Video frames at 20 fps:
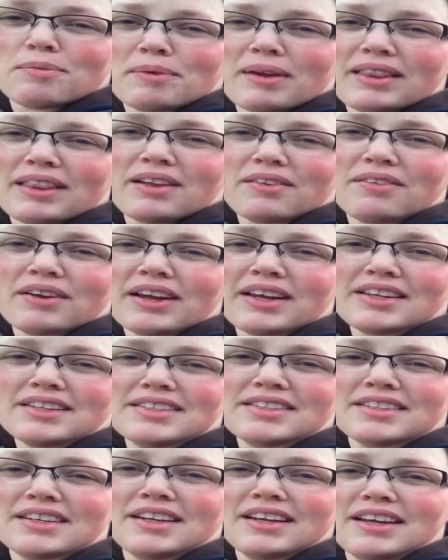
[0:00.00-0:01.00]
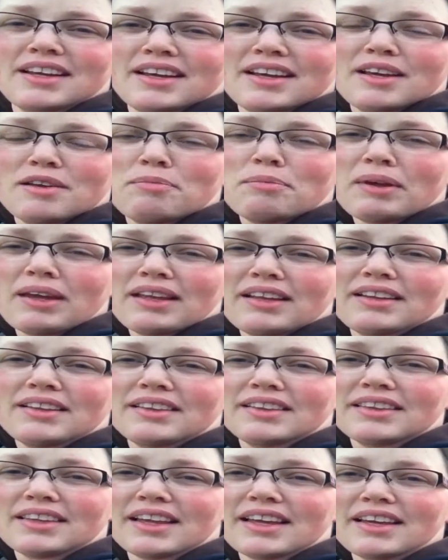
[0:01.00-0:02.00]
humanely raised meat
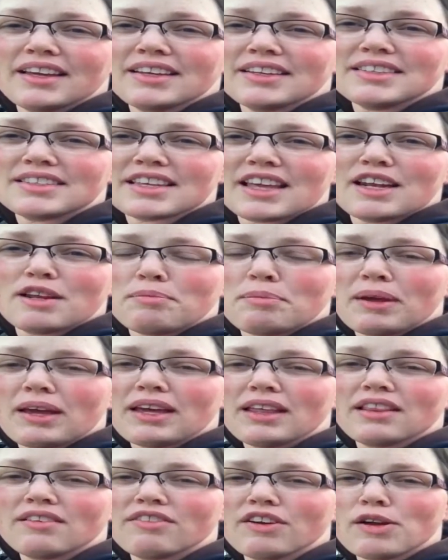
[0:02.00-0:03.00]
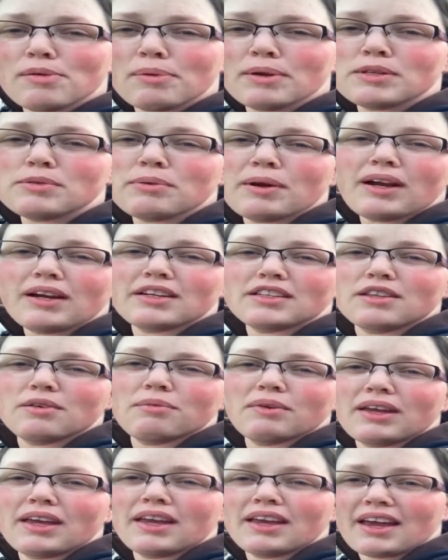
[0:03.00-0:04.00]
that is going to be the very best product
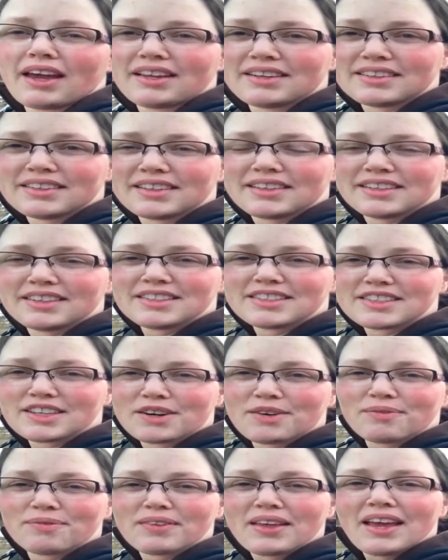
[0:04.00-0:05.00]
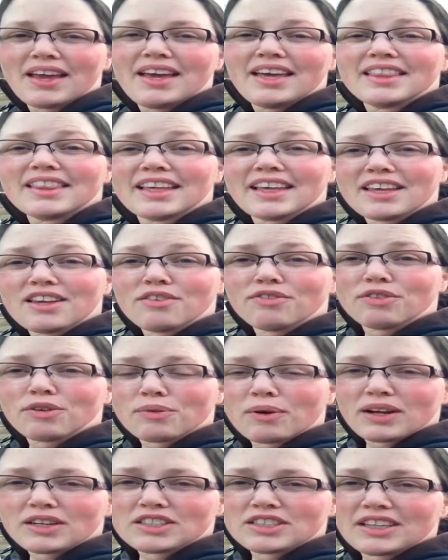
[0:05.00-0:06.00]
that we can get. So thank you
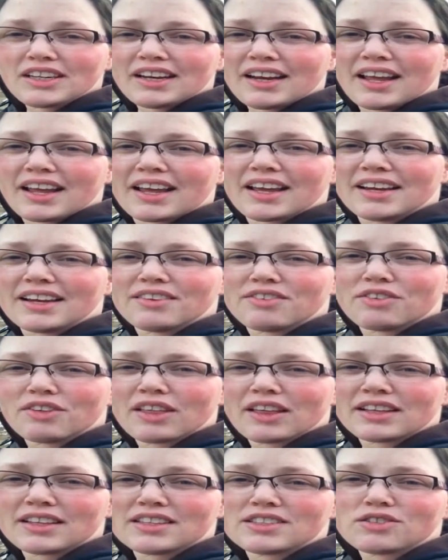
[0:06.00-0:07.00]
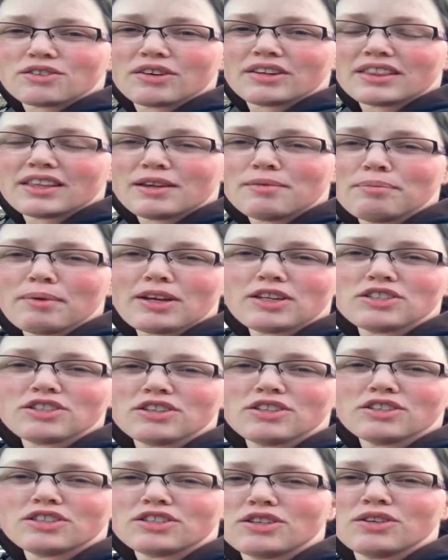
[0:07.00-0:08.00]
for watching, and if you like this sort of thing, make
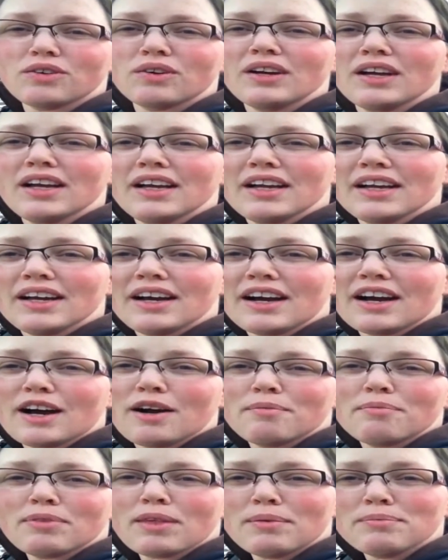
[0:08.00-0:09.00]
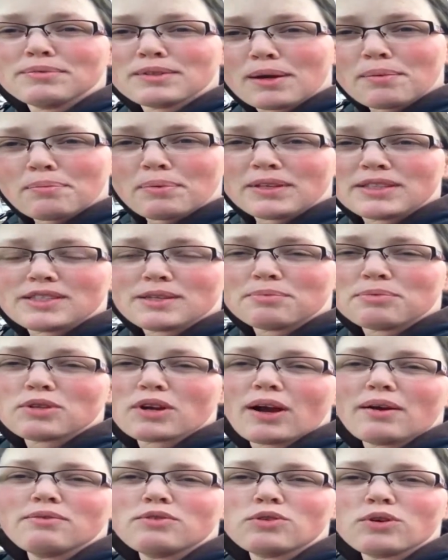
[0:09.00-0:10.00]
sure to thumbs up and
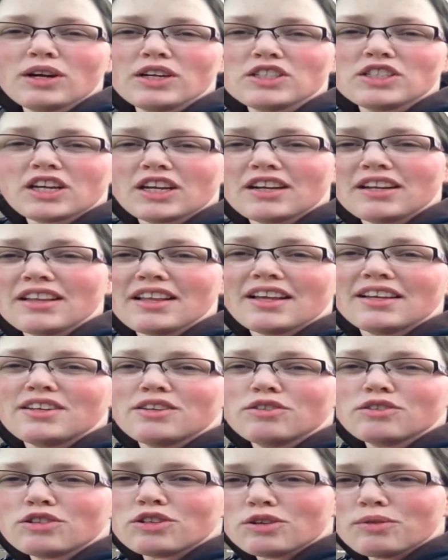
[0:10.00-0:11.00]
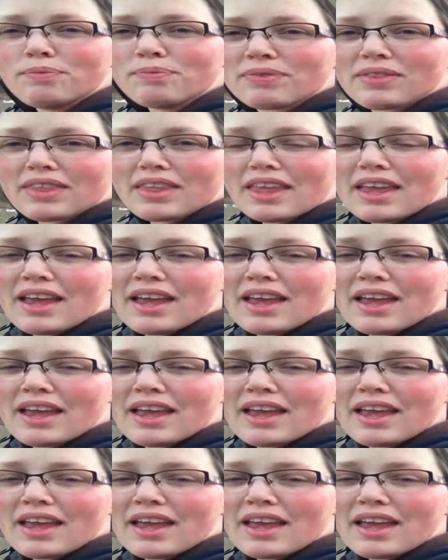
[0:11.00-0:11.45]
subscribe to our channel on YouTube,